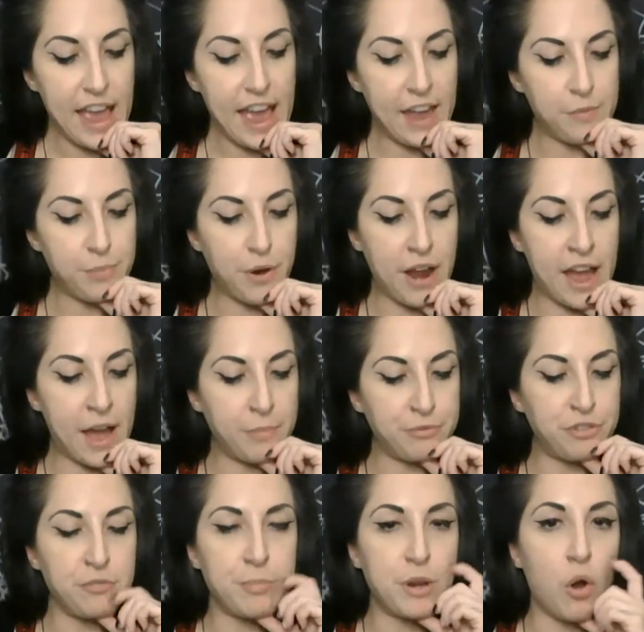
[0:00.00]
And perhaps
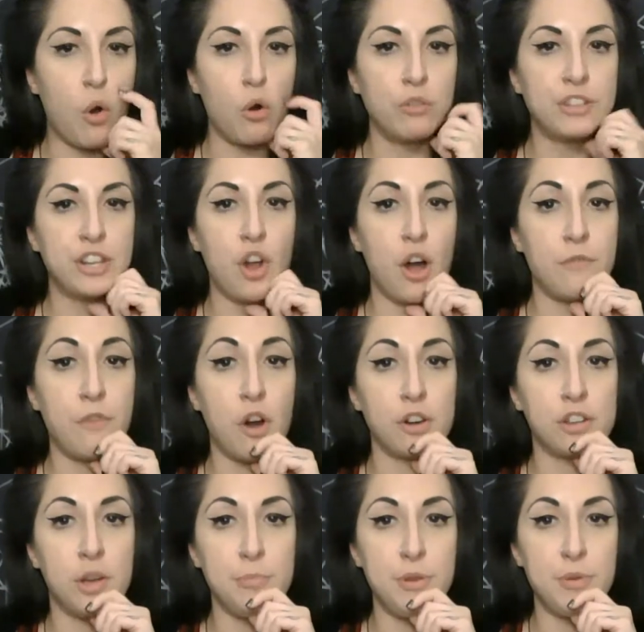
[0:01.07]
you've been holding off
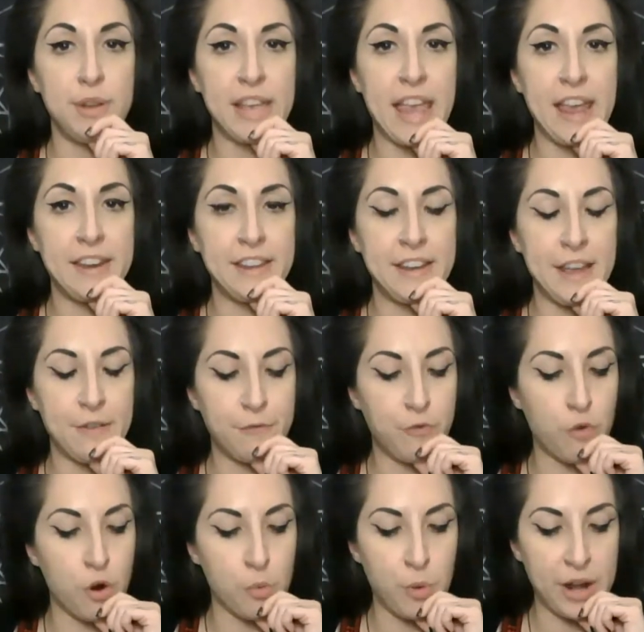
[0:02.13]
on communicating it
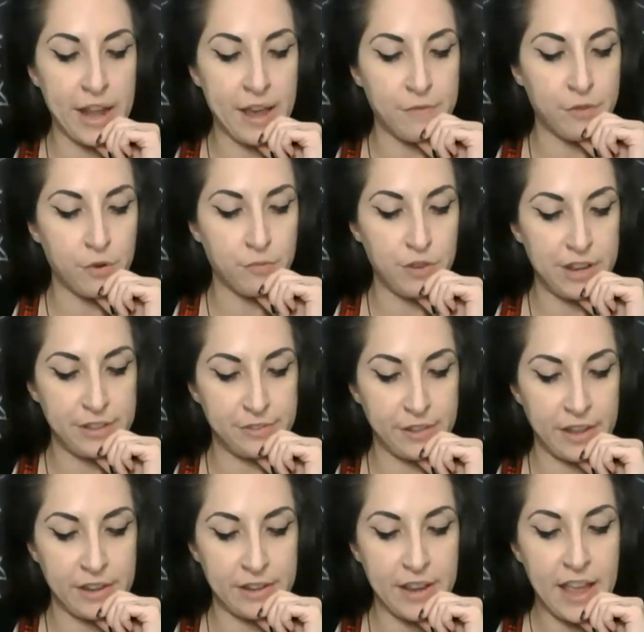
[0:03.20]
for whatever
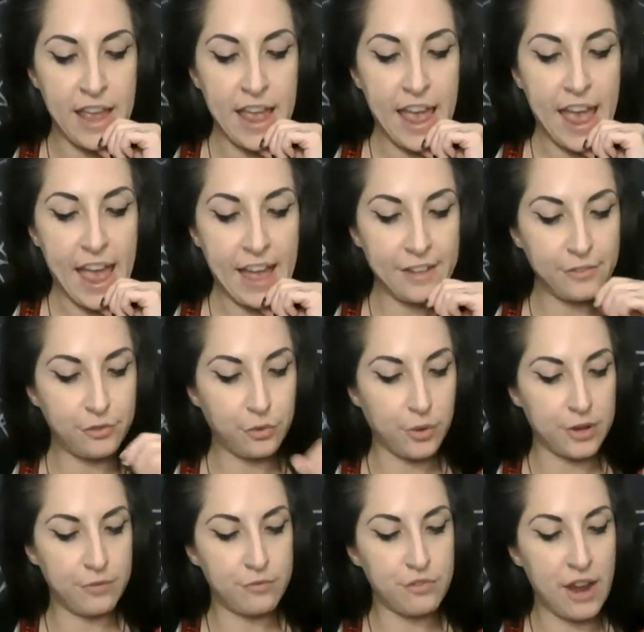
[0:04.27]
reason and
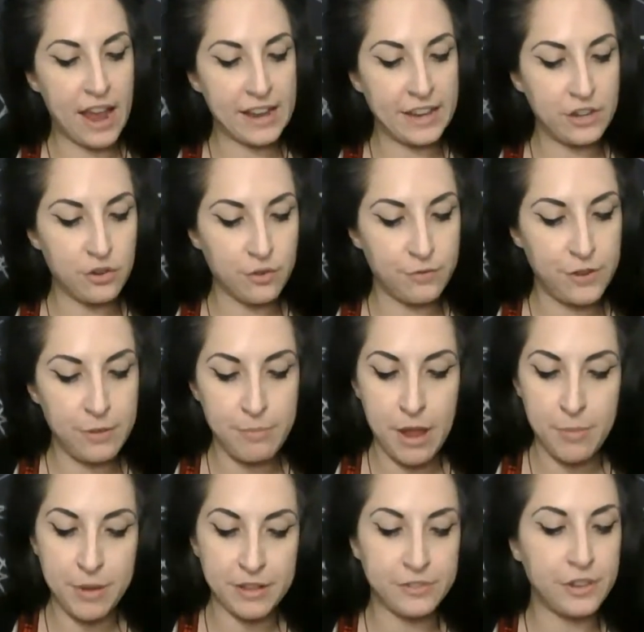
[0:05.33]
sort of dragging your feet.
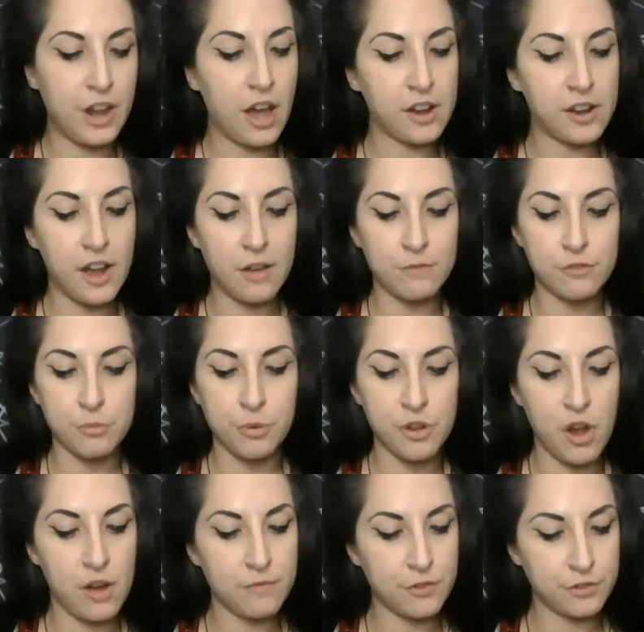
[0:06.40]
Maybe it's an uncomfortable
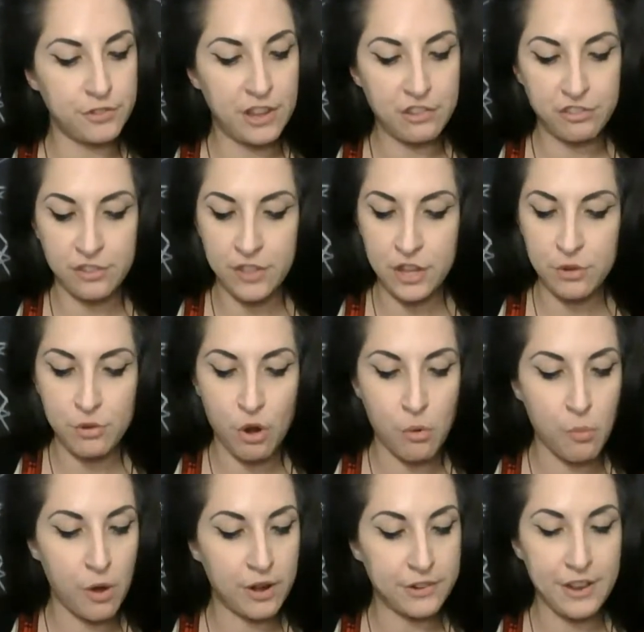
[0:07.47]
conversation that you don't
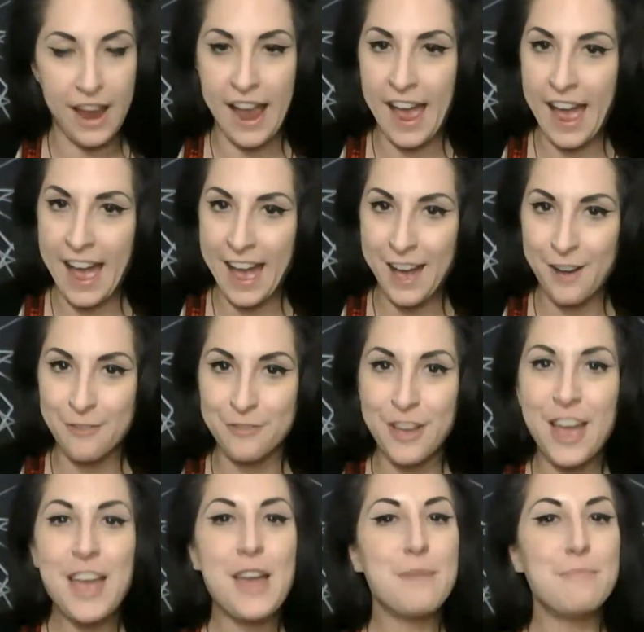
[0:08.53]
want to have.
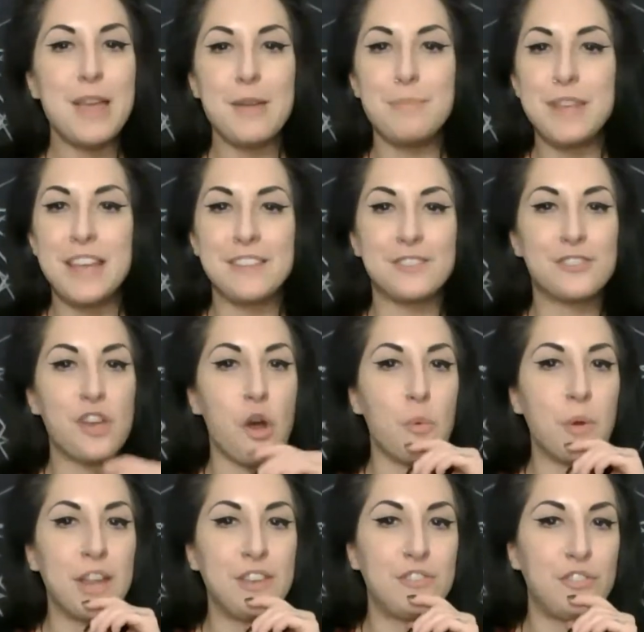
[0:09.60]
Maybe it's
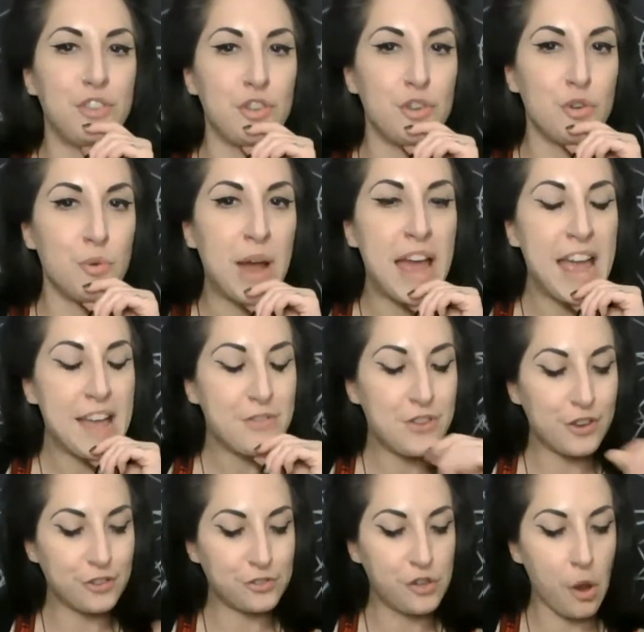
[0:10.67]
going to,
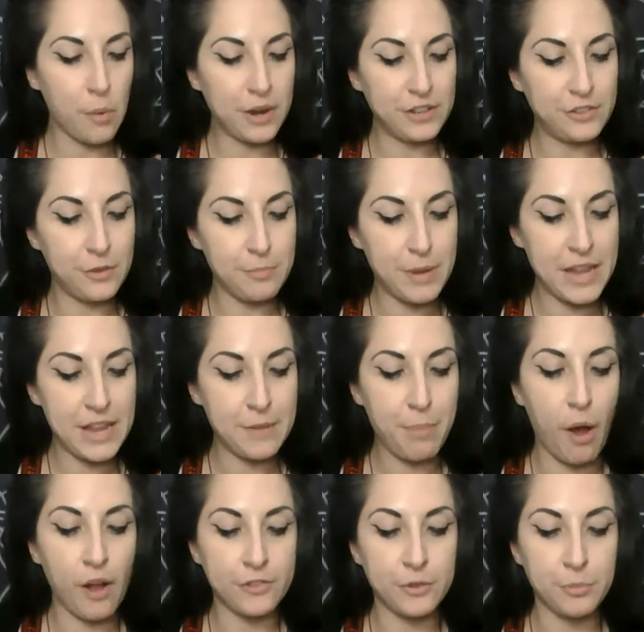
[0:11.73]
there's going to be
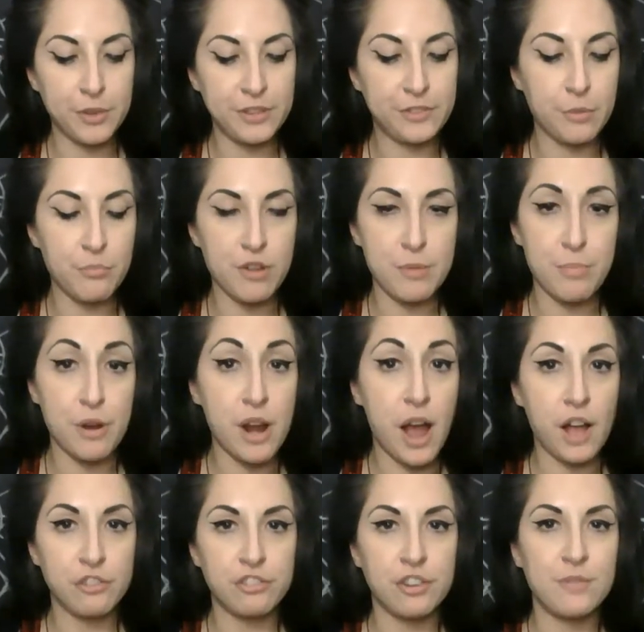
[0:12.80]
possibly some
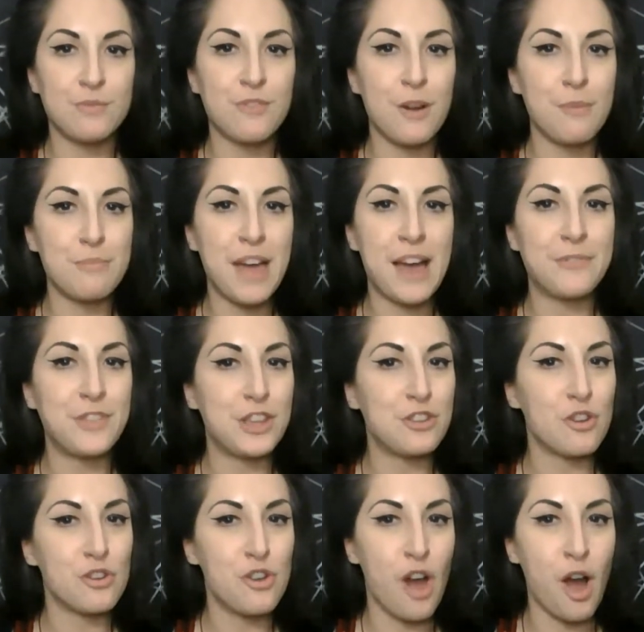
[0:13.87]
repercussion from that that
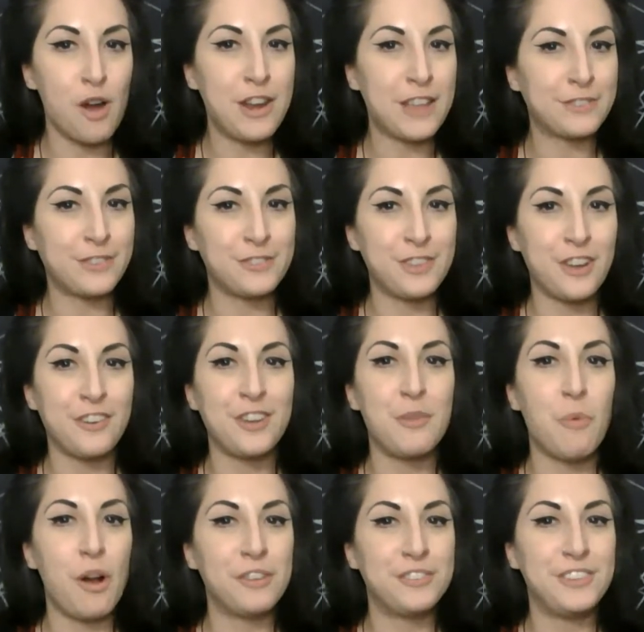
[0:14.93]
you're not necessarily
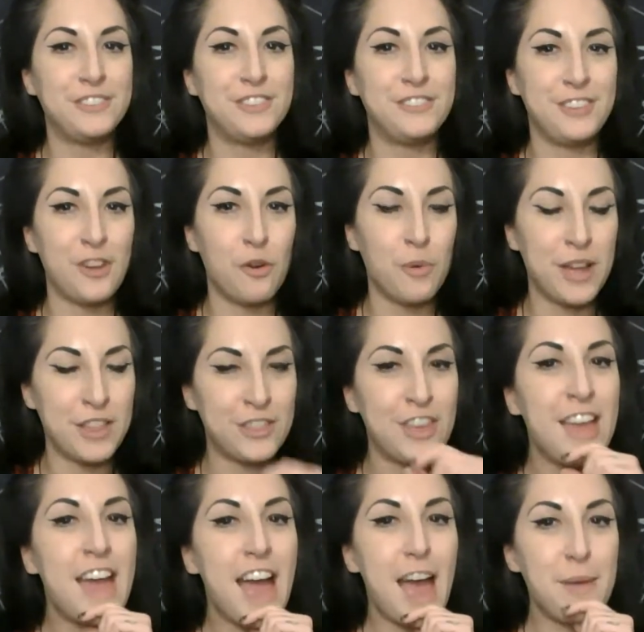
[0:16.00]
wanting to deal with.
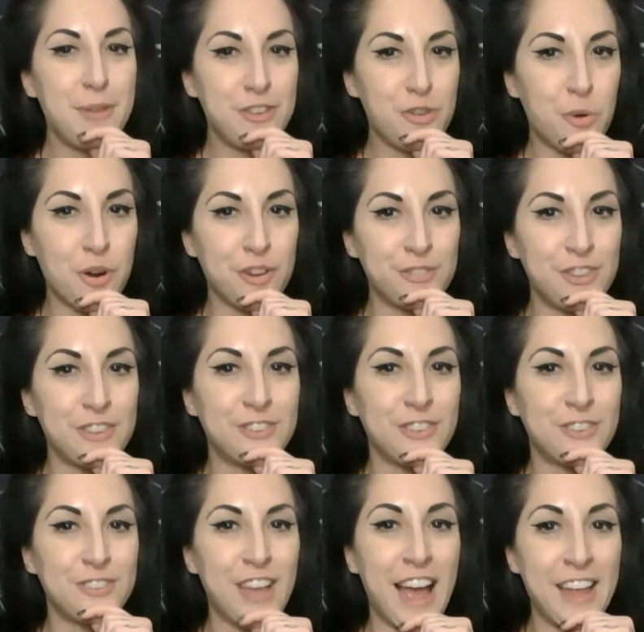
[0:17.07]
I mean, Taurus is a
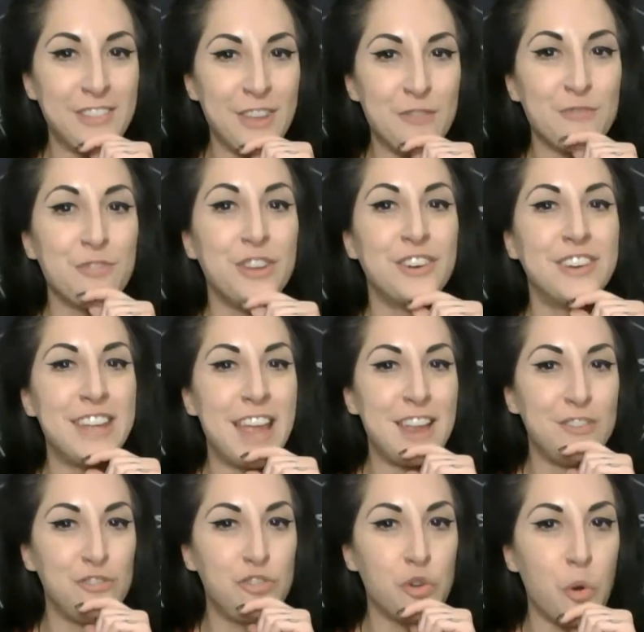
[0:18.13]
sign that really
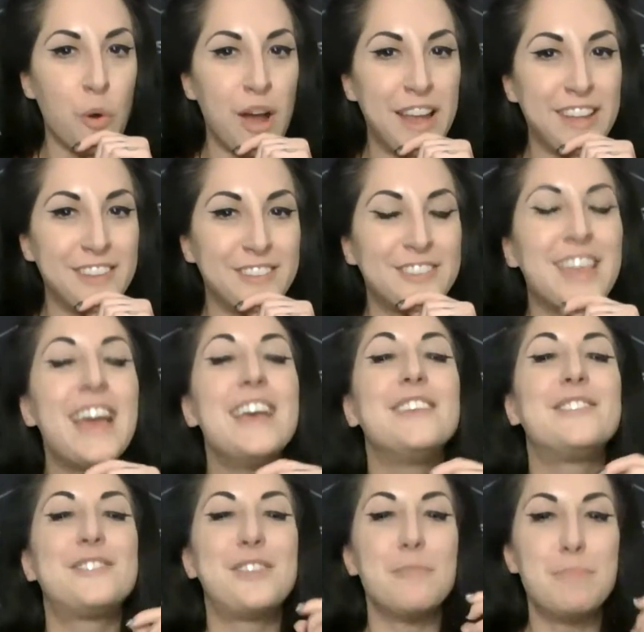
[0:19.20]
enjoys
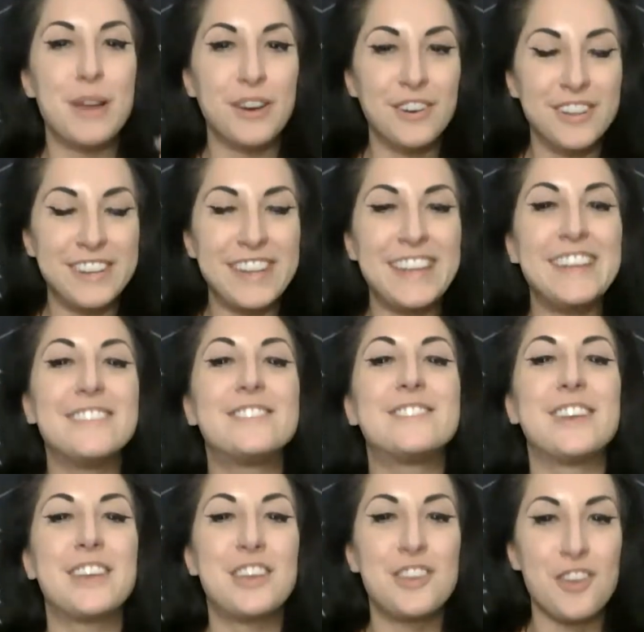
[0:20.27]
stability,
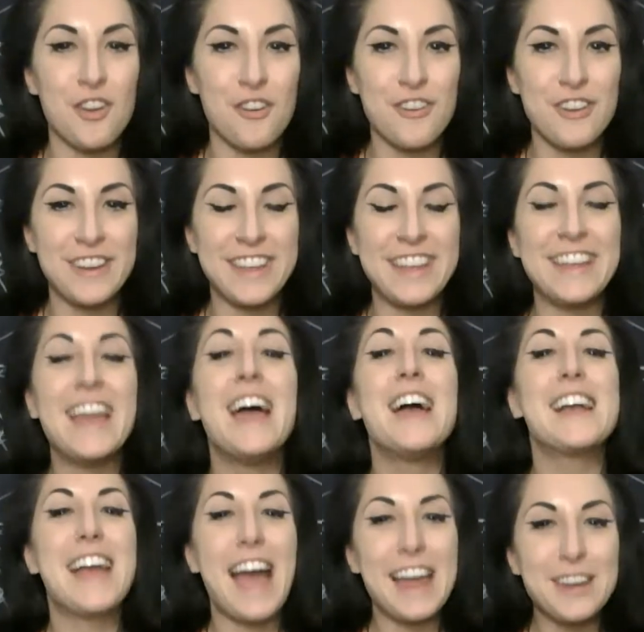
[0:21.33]
security,
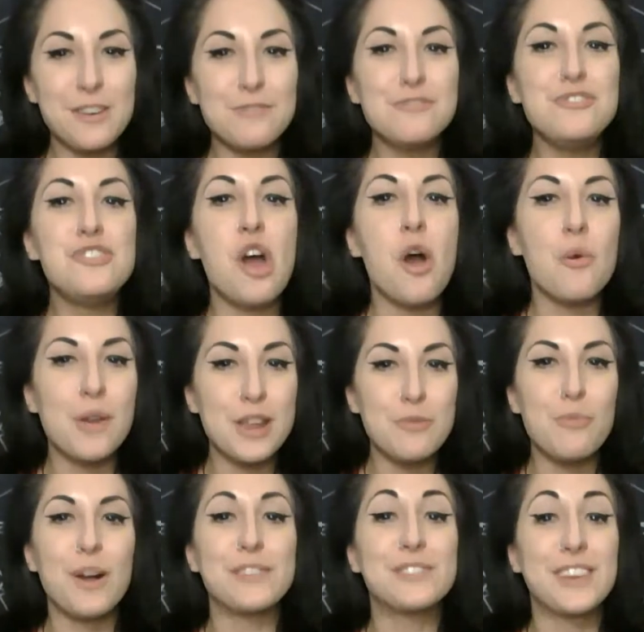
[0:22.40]
kind of knowing
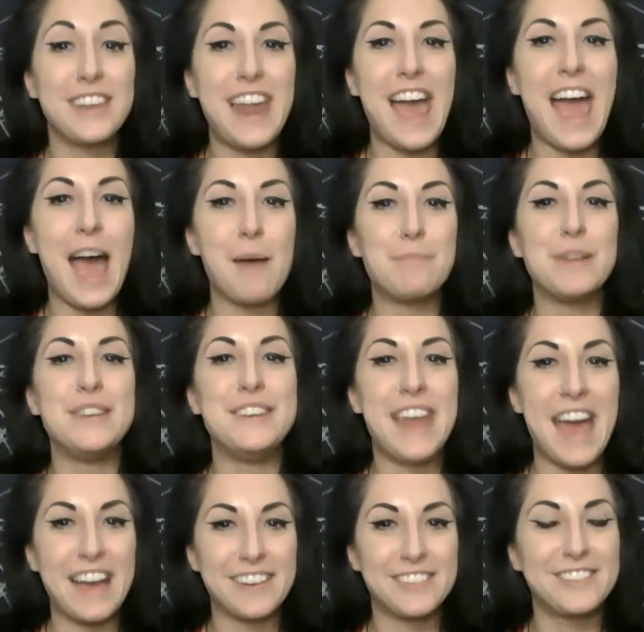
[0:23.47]
what's going to happen
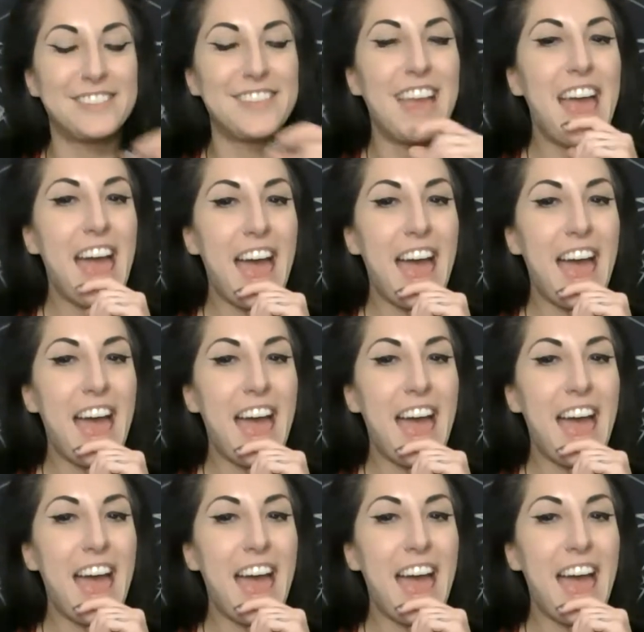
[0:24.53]
next.